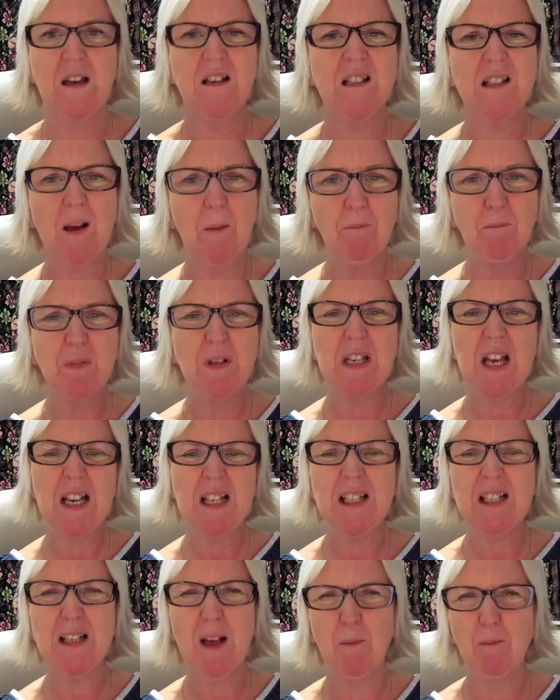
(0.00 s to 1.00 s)
some
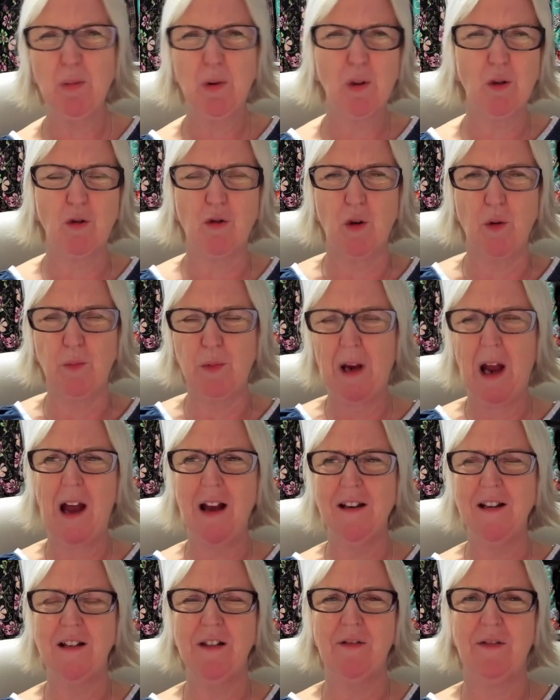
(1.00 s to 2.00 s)
test sample group
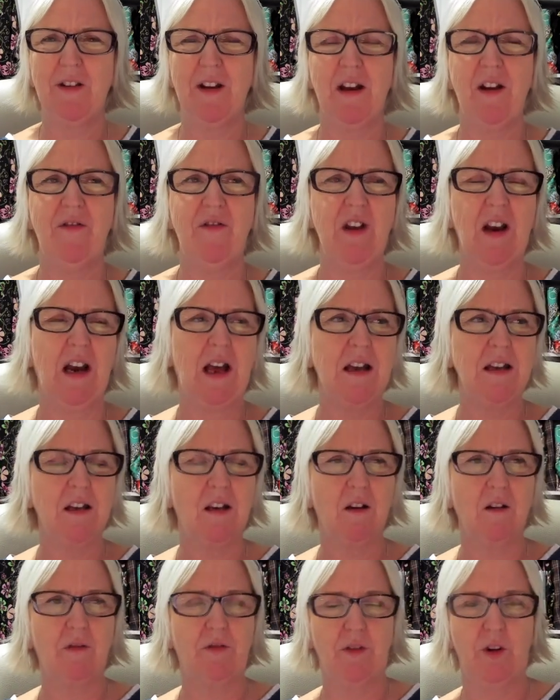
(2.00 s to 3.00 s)
kind of thing, if you
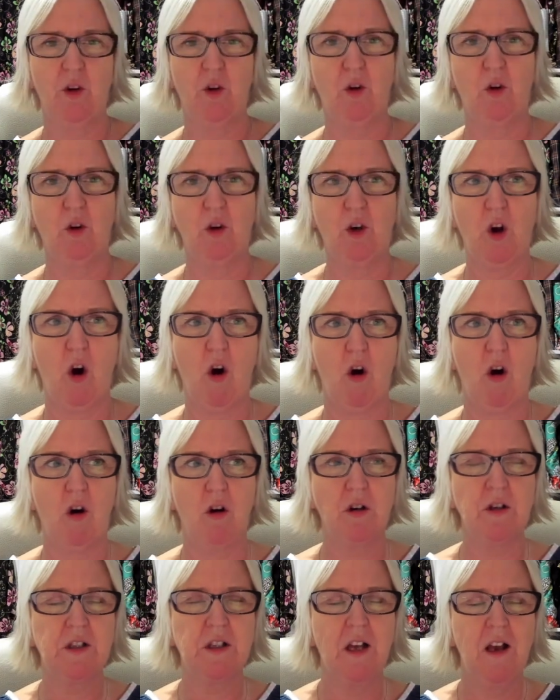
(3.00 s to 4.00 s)
like, of the whole
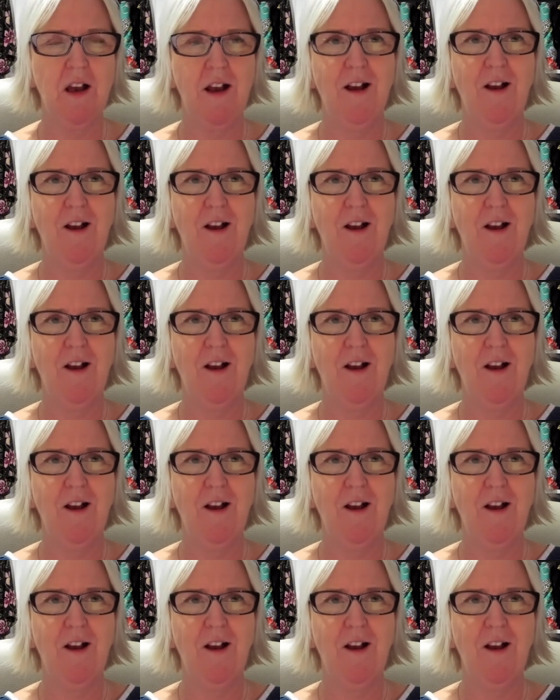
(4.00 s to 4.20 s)
course.